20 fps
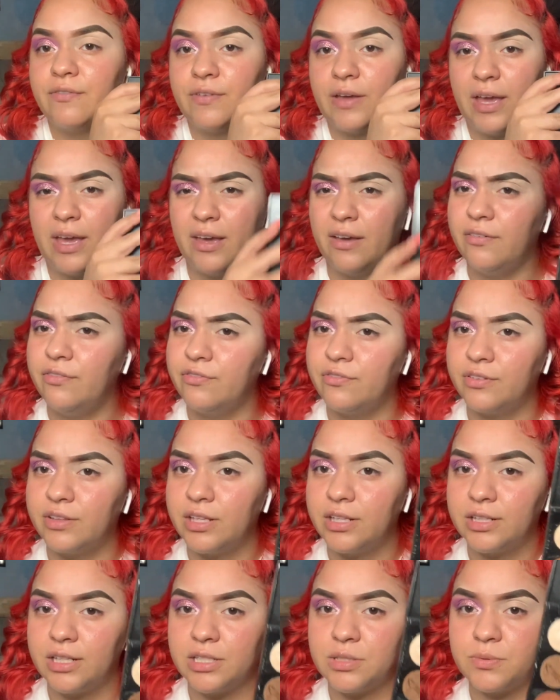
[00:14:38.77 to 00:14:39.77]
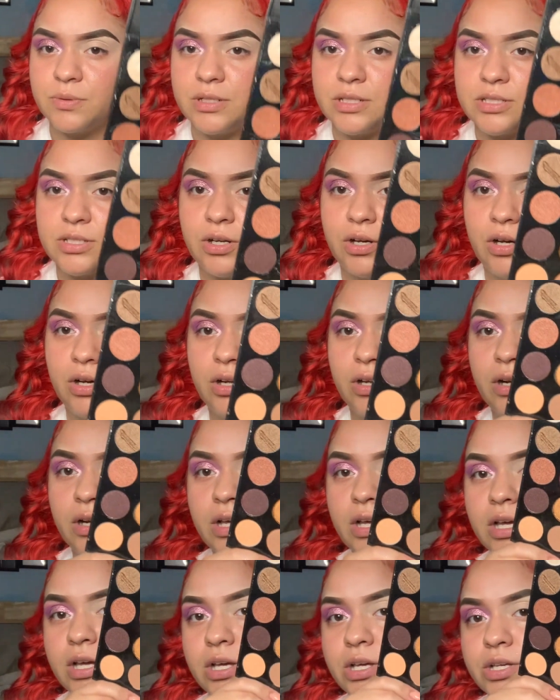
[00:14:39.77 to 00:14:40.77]
I think that's what it's called.
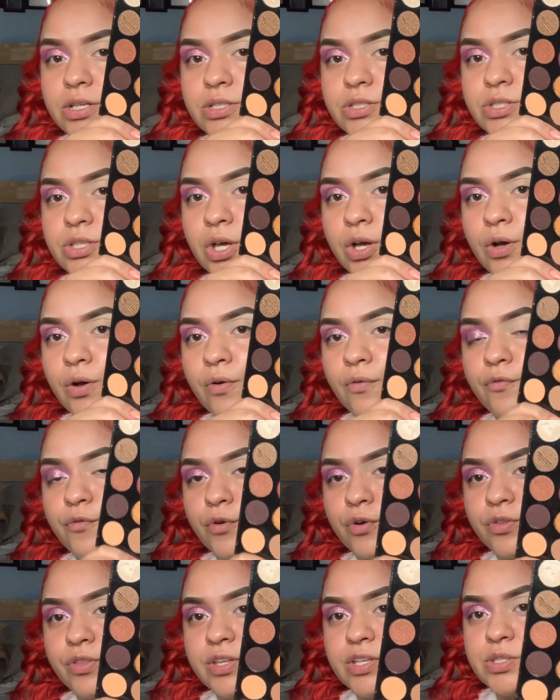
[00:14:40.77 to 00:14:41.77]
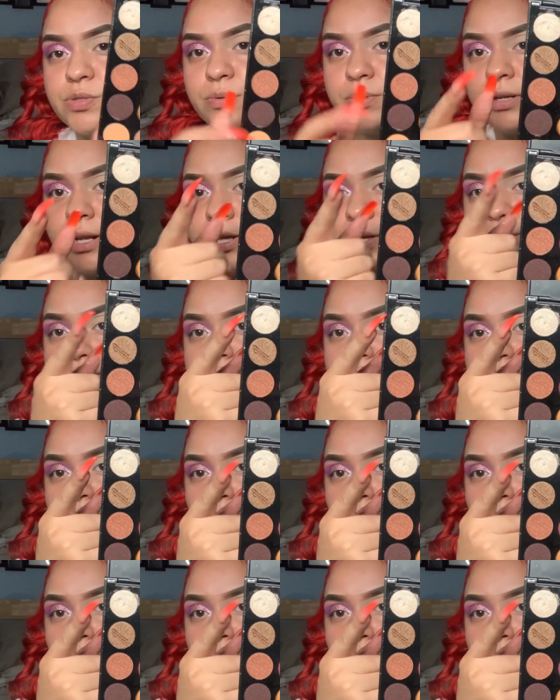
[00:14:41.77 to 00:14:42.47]
So for this one I used the